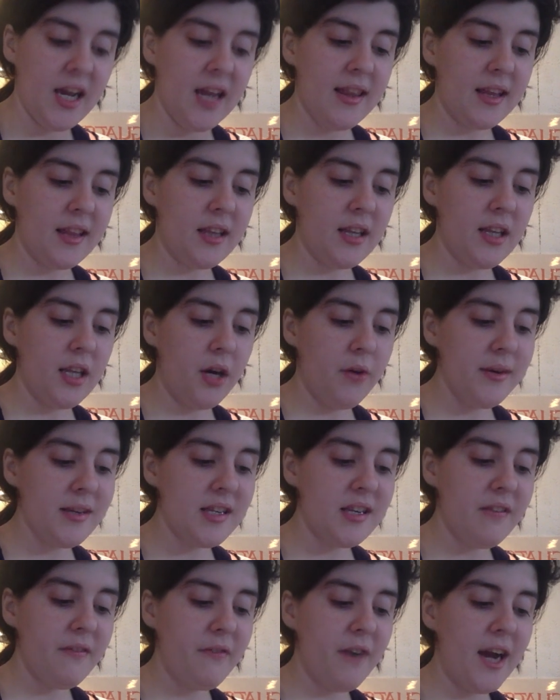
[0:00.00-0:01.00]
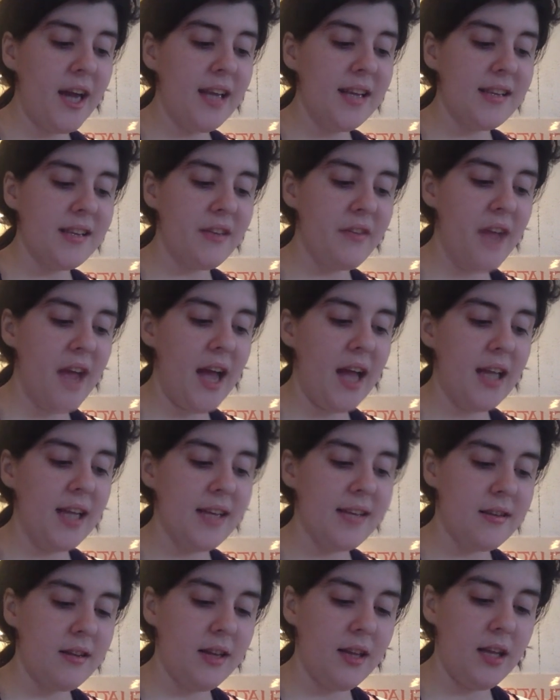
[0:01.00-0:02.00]
that the lowest and vilest of
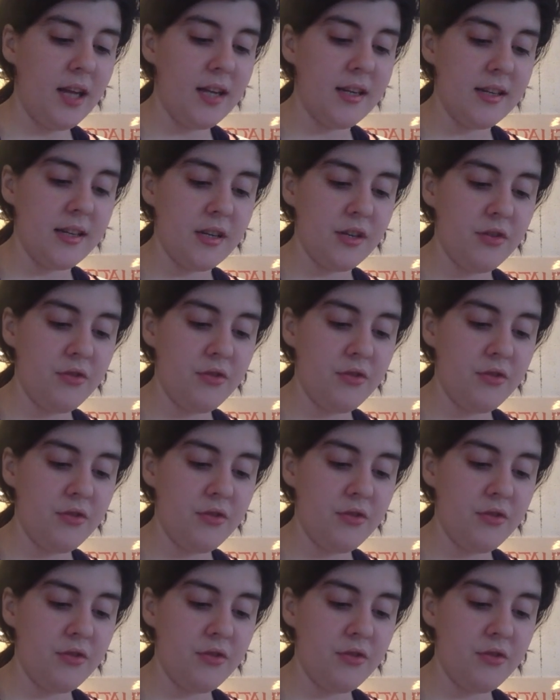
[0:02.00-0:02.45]
alleys in London